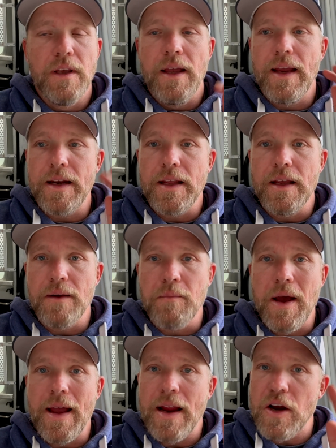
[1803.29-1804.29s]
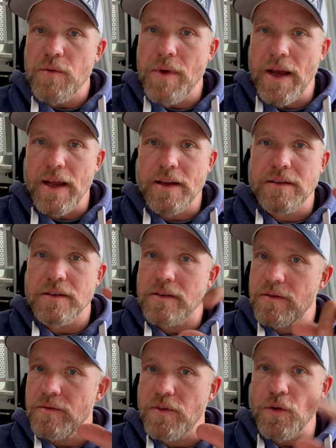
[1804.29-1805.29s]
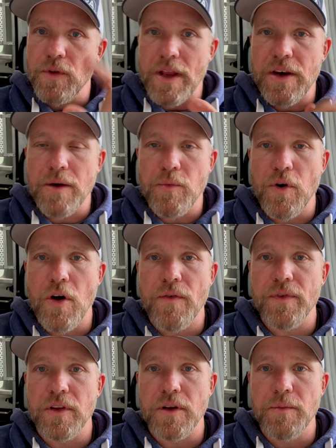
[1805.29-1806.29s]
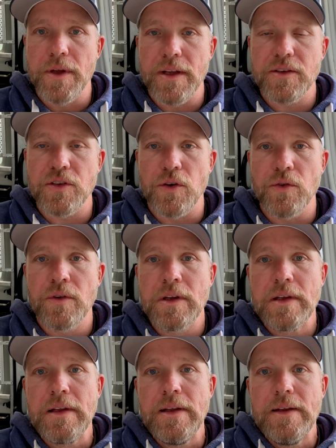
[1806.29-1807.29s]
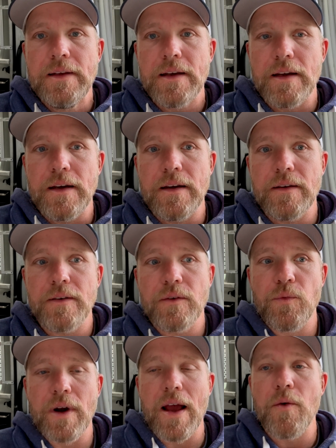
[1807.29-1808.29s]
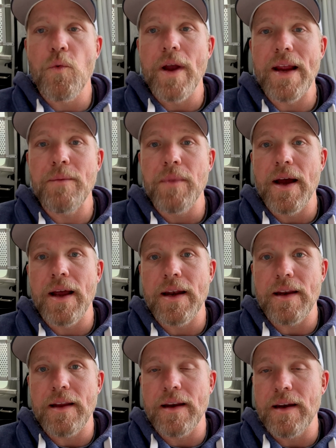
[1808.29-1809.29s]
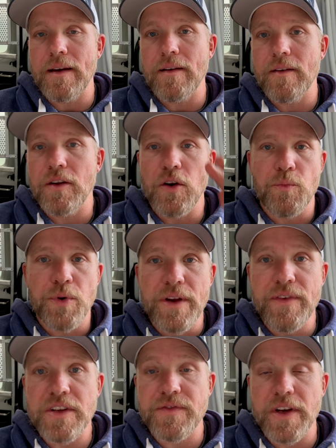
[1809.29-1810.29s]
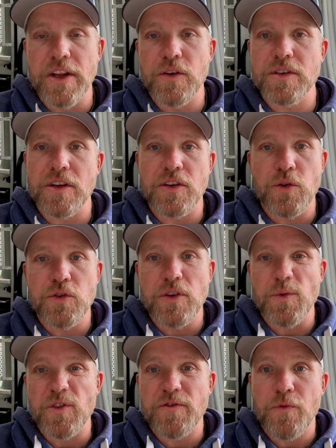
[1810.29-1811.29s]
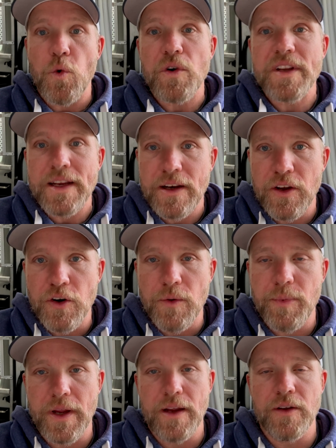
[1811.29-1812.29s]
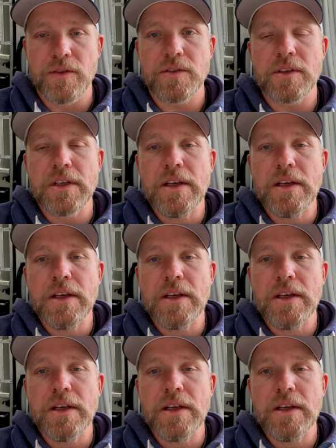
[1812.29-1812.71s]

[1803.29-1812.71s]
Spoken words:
And again, my airbags throw that number off a little bit. So when I weighed mine, and previous videos, I told you it was 1,400 pounds.